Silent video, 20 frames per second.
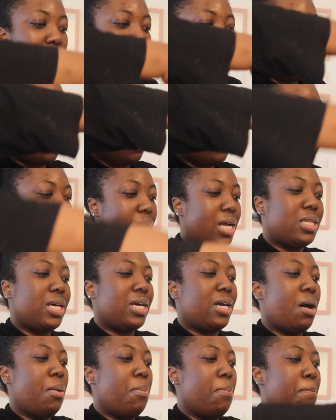I literally had
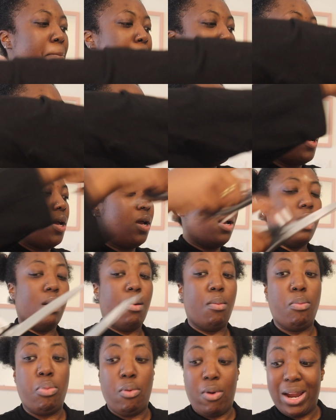like a
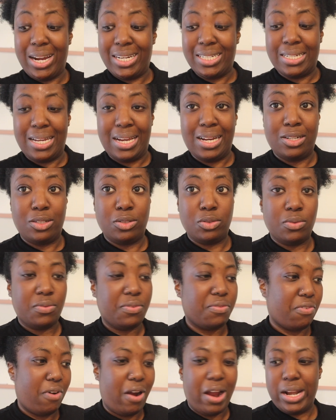breakdown
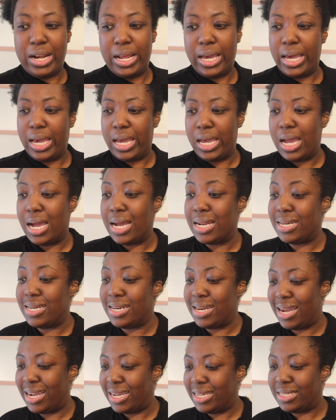Friday
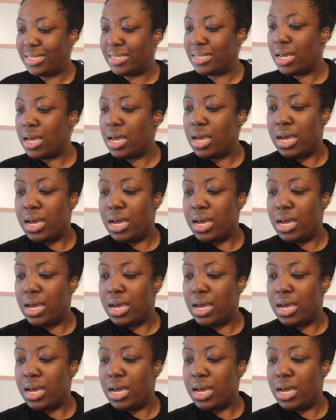night,